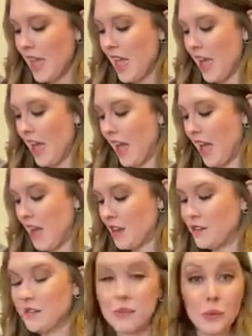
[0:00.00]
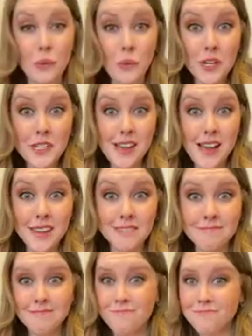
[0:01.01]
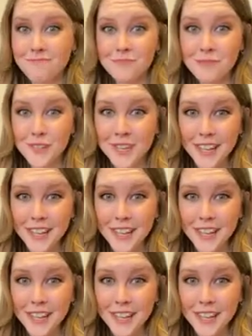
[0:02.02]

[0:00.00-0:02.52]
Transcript: and we're done. Look